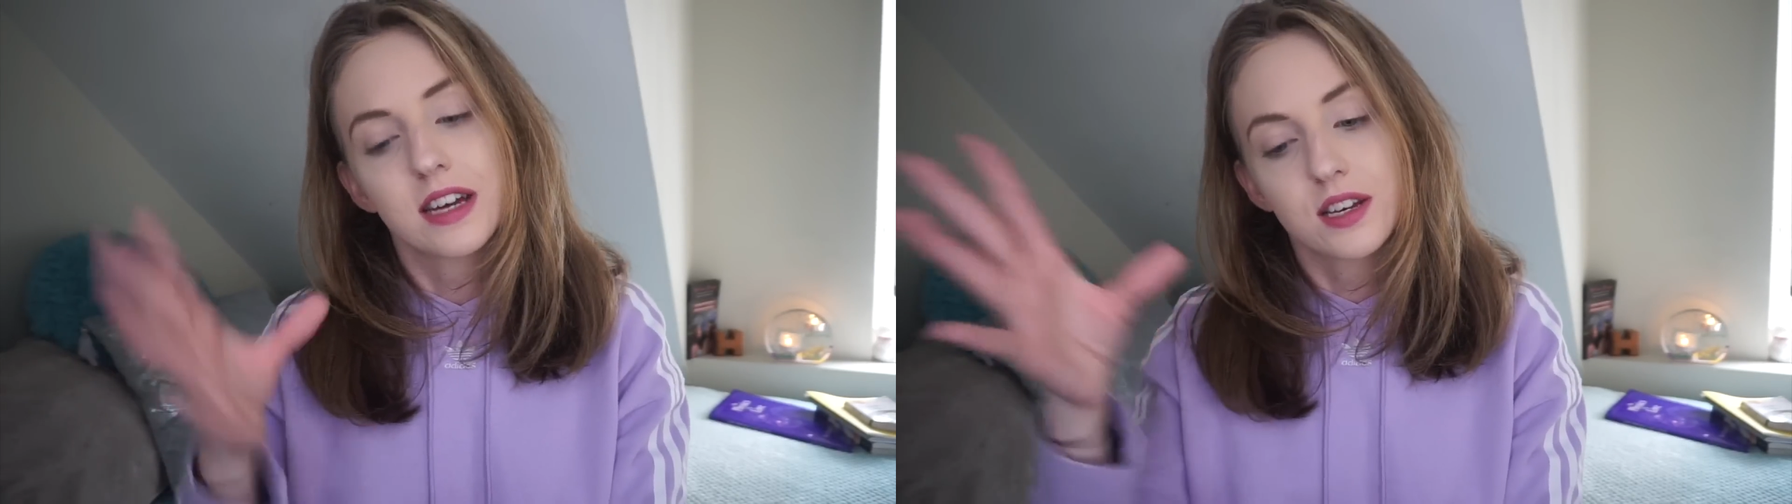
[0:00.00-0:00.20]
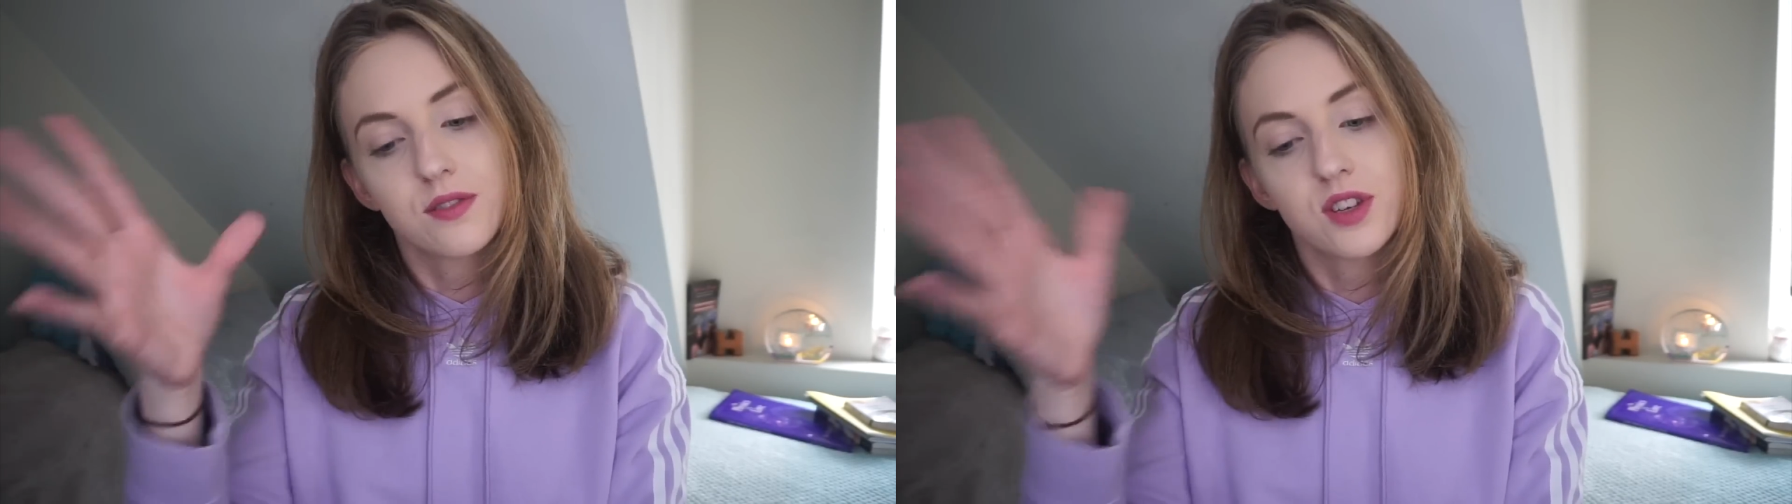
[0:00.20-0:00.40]

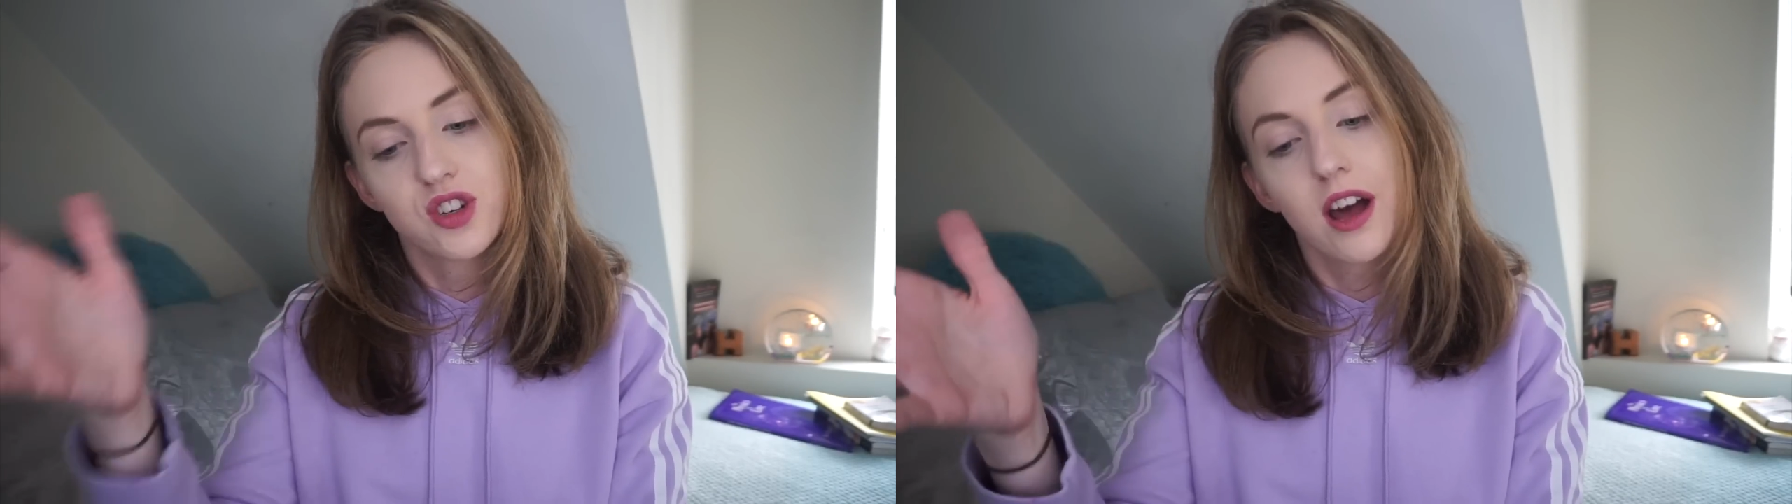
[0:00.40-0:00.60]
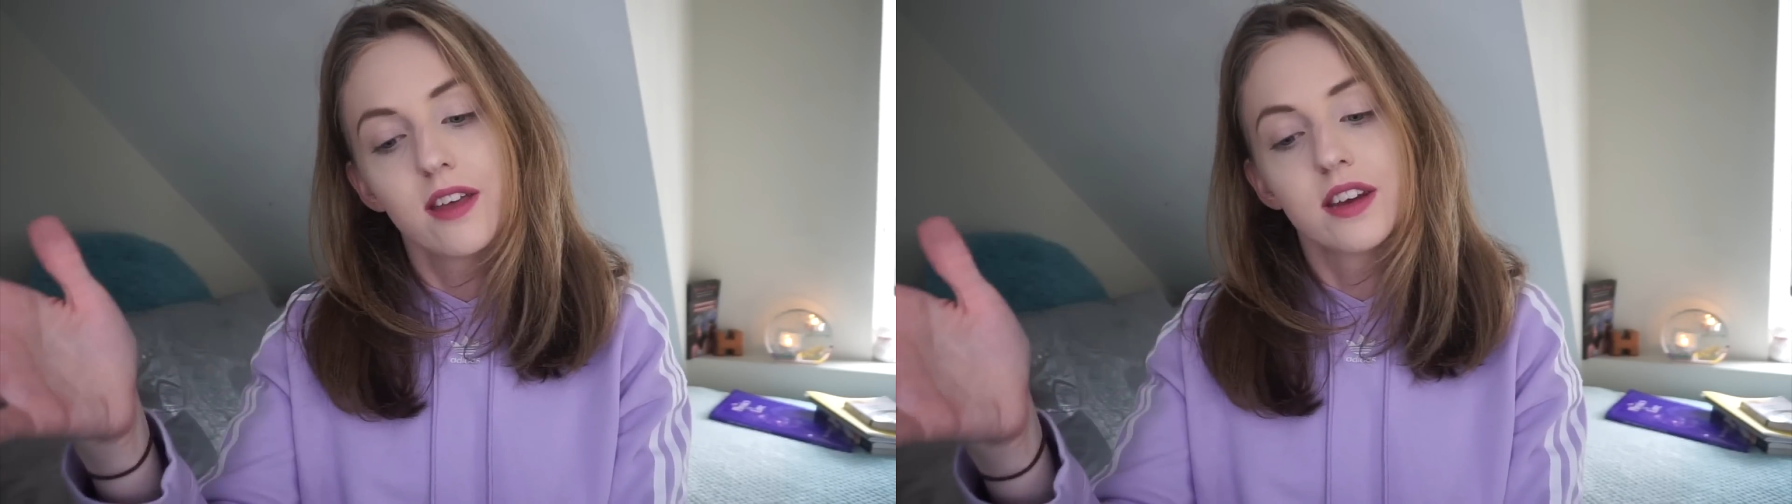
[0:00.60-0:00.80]

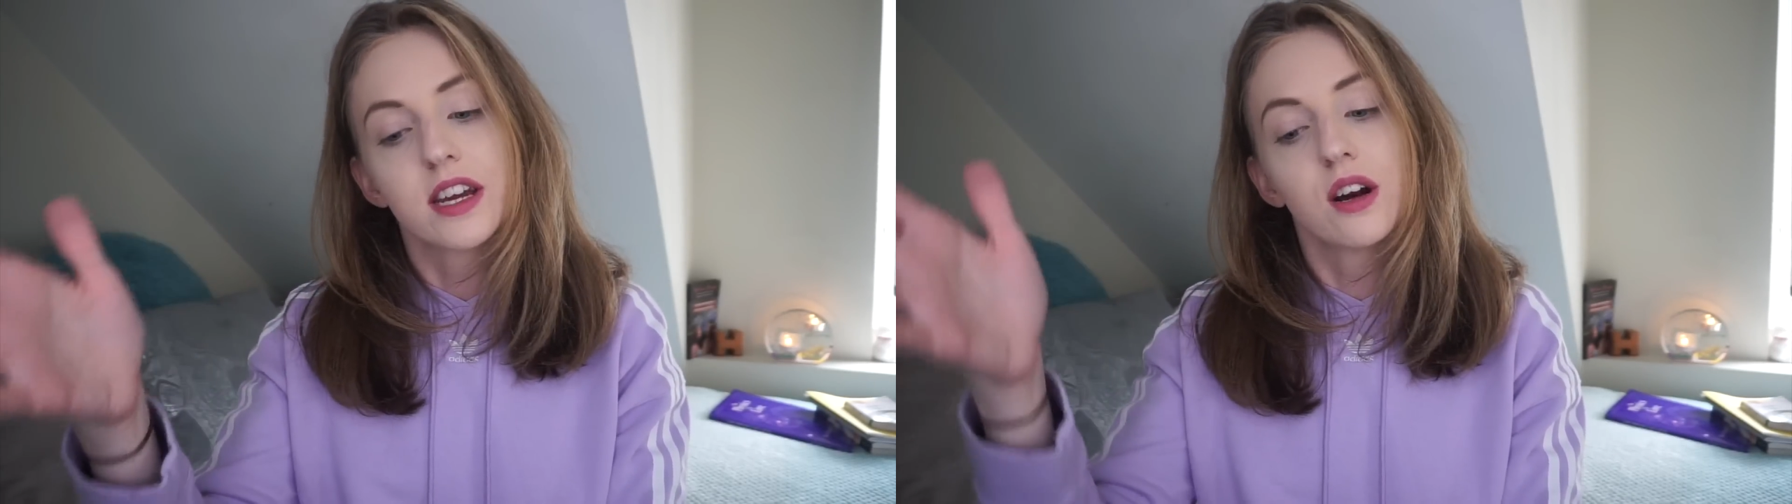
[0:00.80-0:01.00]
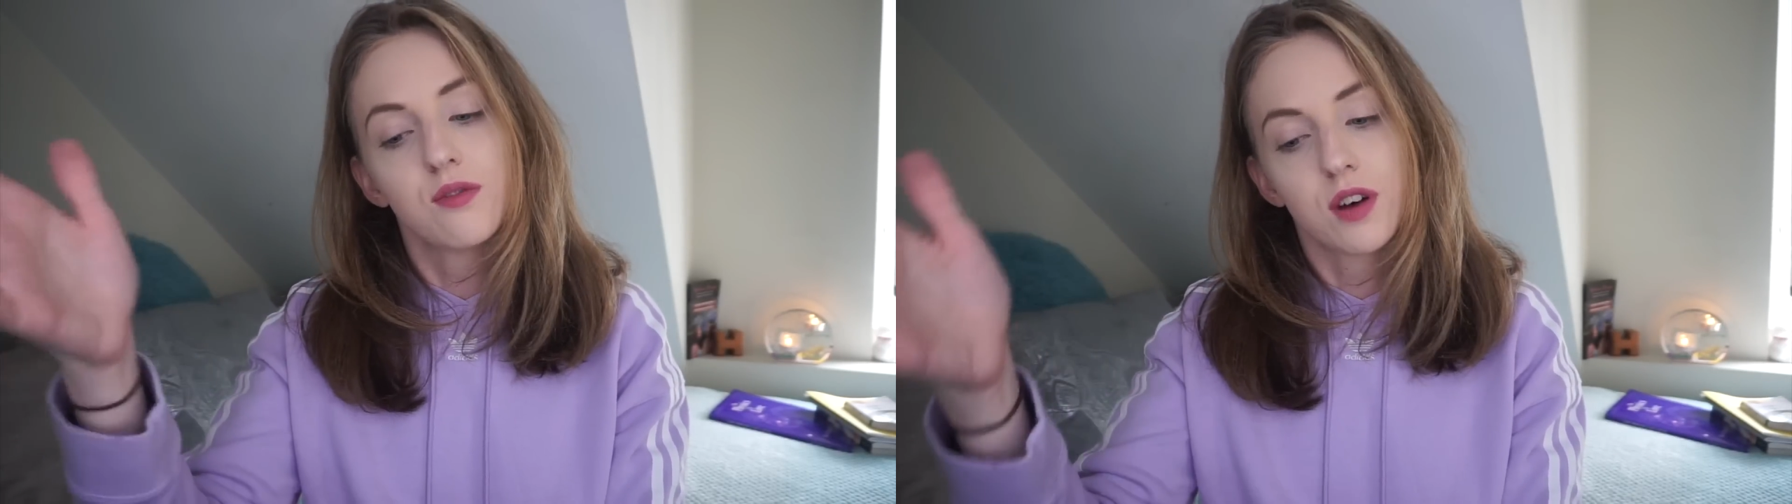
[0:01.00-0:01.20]
individuality of